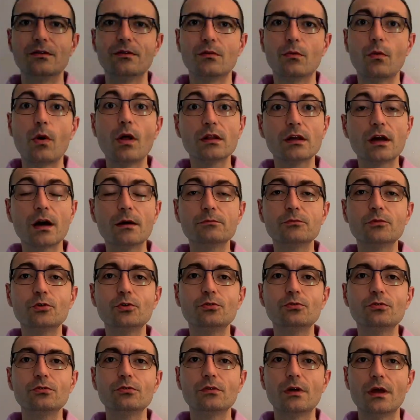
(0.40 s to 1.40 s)
Welcome
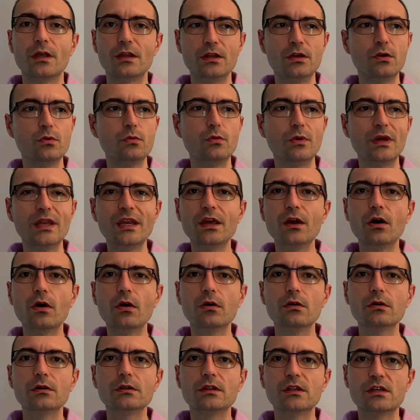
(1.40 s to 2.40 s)
to a new
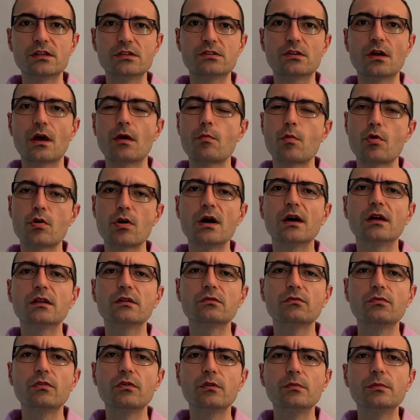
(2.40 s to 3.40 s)
video. This time around
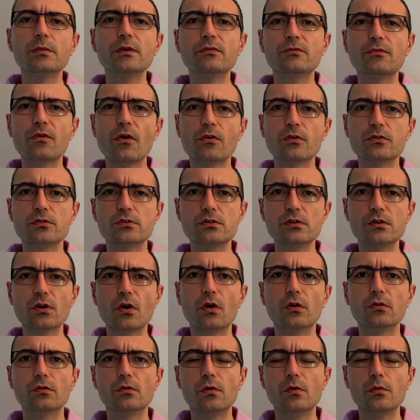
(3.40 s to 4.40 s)
we will be focusing
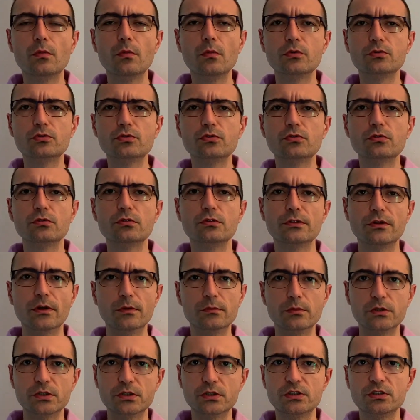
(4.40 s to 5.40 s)
on module
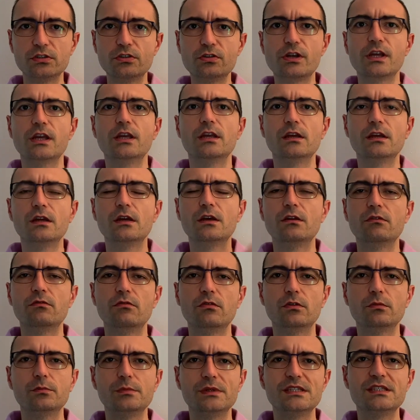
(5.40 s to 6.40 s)
number three.
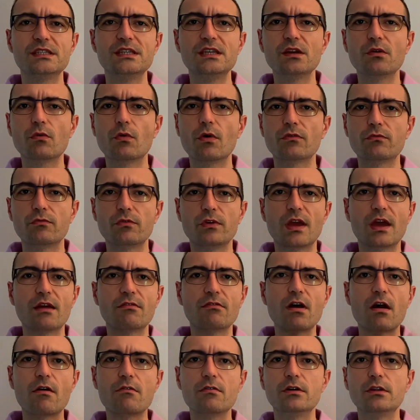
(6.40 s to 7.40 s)
We'll be seeing what we
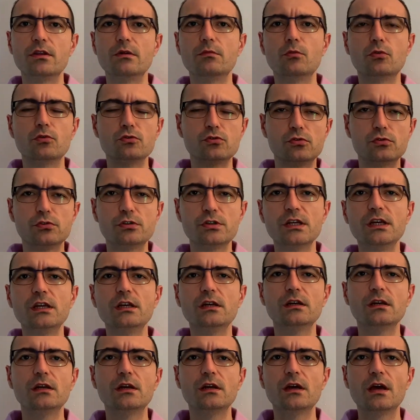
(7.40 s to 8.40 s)
have covered in module
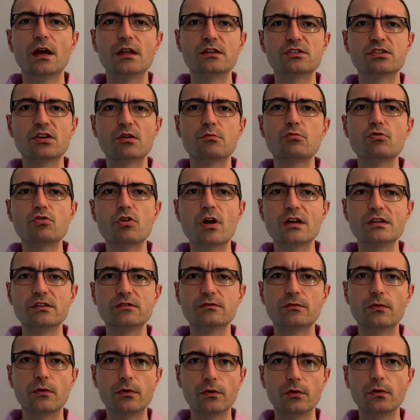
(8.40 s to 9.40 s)
three and summarize
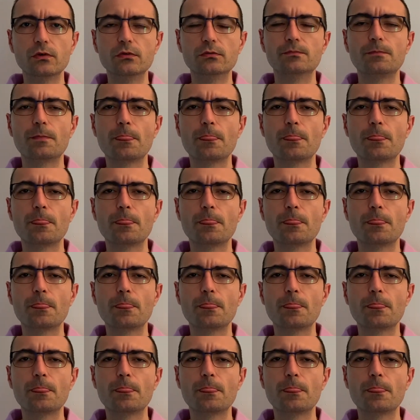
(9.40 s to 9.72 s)
for you.